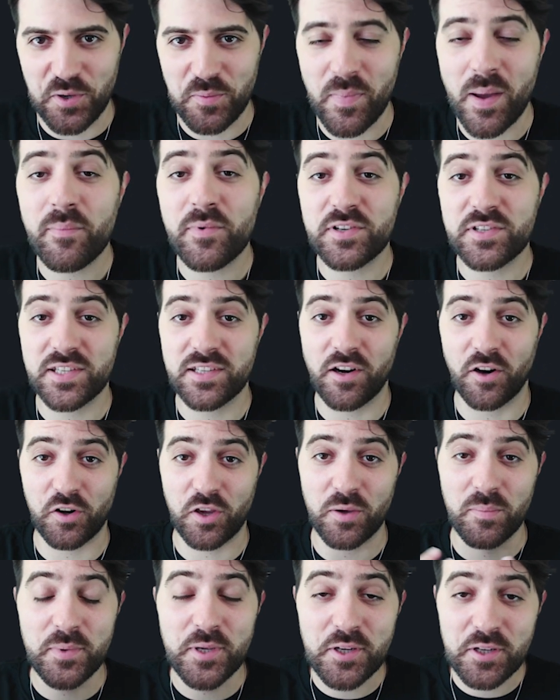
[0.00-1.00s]
members in our
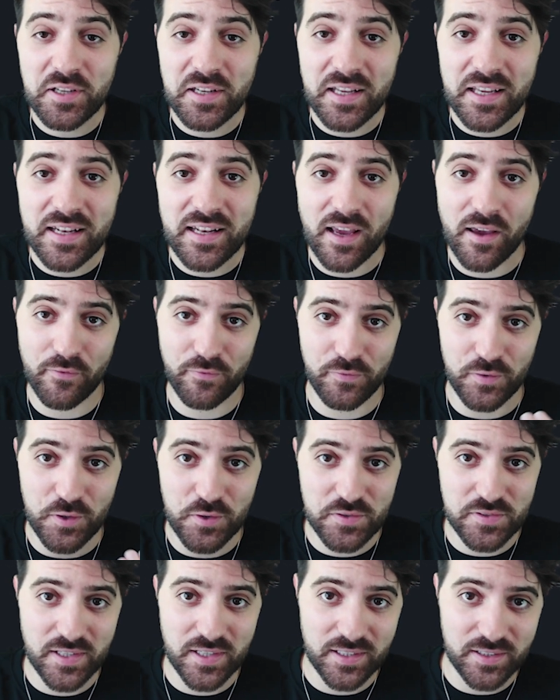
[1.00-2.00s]
community that have
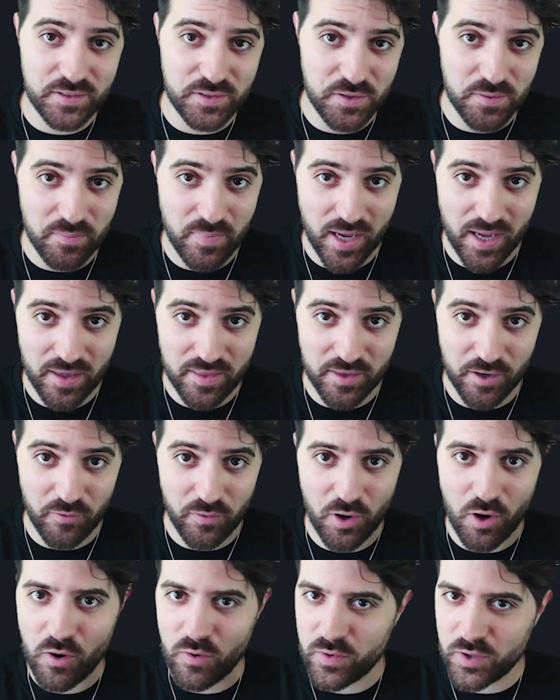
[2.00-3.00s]
used it to make their
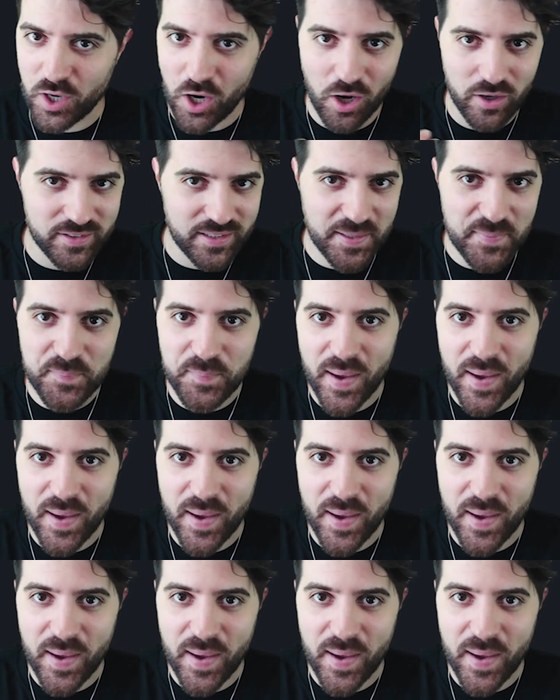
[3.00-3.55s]
own content